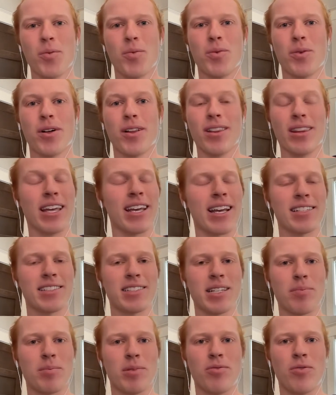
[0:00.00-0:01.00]
Like I
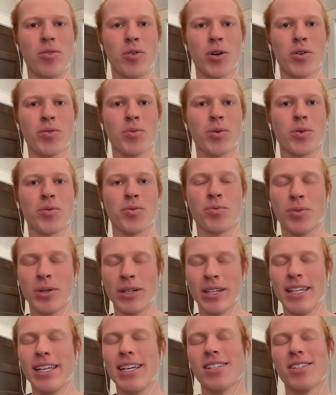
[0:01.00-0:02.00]
said before, we're
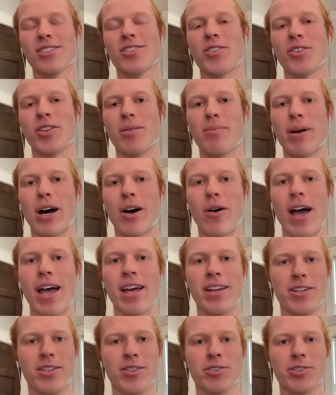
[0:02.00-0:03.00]
really concerned about
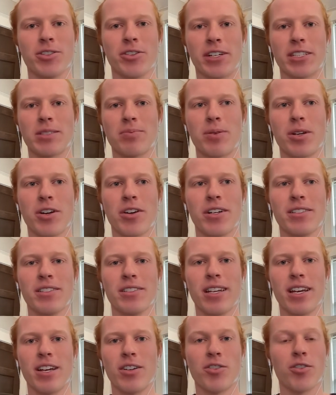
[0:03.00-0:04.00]
end user experience
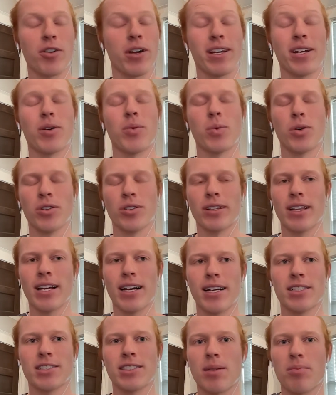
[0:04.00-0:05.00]
and creating a
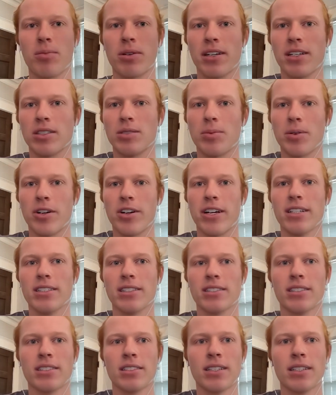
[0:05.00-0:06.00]
world-class shopping experience.